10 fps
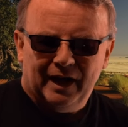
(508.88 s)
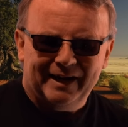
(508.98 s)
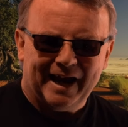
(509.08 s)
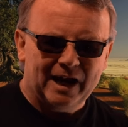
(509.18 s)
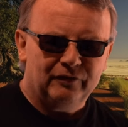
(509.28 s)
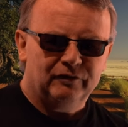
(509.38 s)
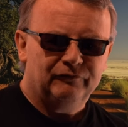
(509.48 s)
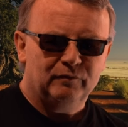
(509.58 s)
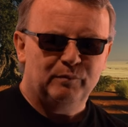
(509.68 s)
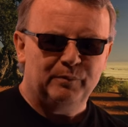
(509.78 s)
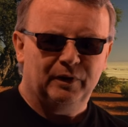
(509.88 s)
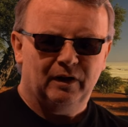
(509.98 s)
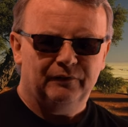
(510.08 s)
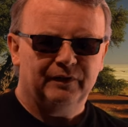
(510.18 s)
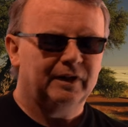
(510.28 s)
An area of
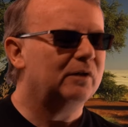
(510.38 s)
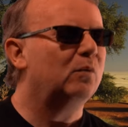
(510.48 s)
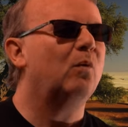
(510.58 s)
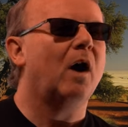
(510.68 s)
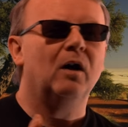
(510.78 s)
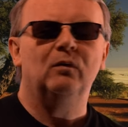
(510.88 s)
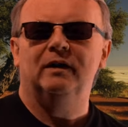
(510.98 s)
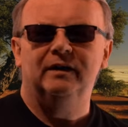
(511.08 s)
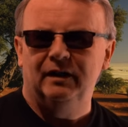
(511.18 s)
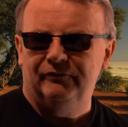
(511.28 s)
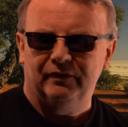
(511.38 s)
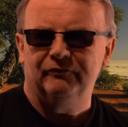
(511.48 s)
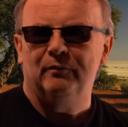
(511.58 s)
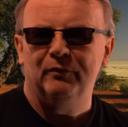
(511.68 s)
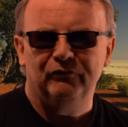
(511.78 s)
Namibia that is wildly
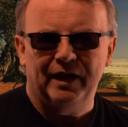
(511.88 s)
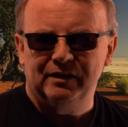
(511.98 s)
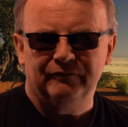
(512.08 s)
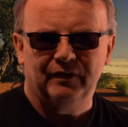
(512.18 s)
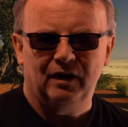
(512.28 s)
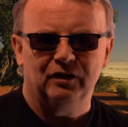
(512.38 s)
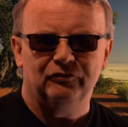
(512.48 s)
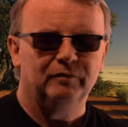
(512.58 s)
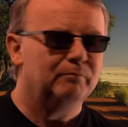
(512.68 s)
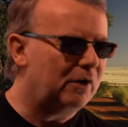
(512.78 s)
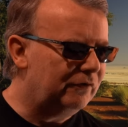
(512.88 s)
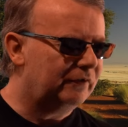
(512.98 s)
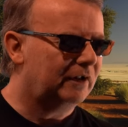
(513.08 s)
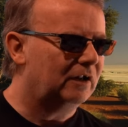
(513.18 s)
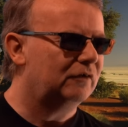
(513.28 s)
different from the rest of the country. Most of
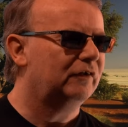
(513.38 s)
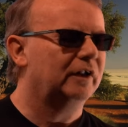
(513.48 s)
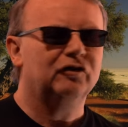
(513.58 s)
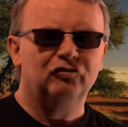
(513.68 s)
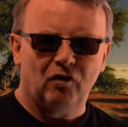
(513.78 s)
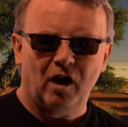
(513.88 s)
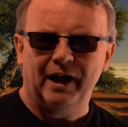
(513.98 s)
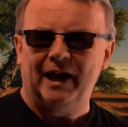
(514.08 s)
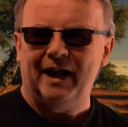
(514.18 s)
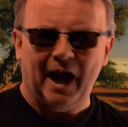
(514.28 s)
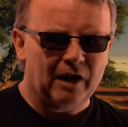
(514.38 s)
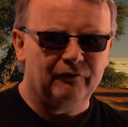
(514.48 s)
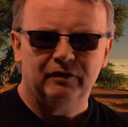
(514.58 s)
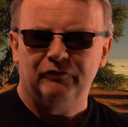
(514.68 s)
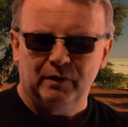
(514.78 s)
the country is dry and
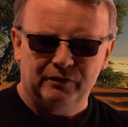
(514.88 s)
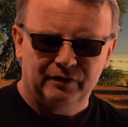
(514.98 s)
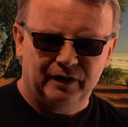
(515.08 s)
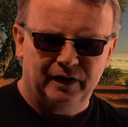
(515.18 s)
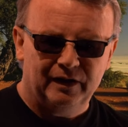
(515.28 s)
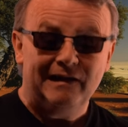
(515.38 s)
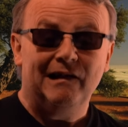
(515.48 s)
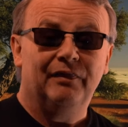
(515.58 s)
arid for most of the year.